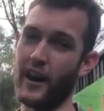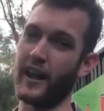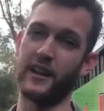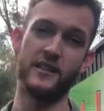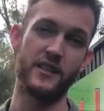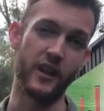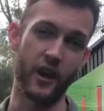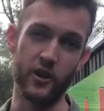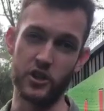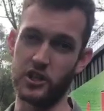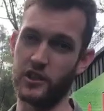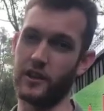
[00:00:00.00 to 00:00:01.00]
out into the
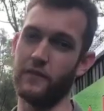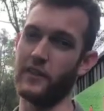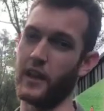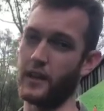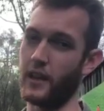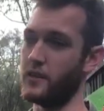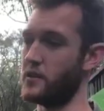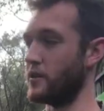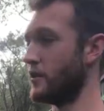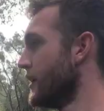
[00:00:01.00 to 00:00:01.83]
ocean if they need to.